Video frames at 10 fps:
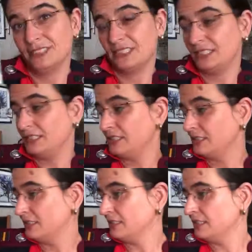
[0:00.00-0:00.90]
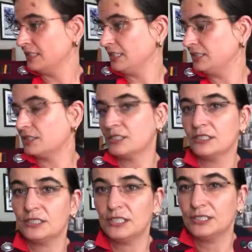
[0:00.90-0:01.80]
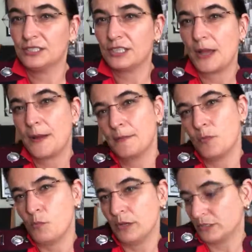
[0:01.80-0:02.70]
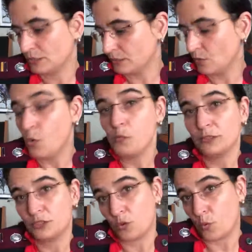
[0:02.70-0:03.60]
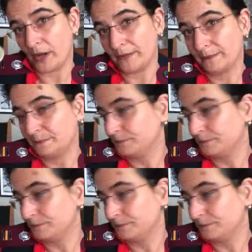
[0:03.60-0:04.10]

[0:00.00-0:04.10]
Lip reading: See, it's almost a coin.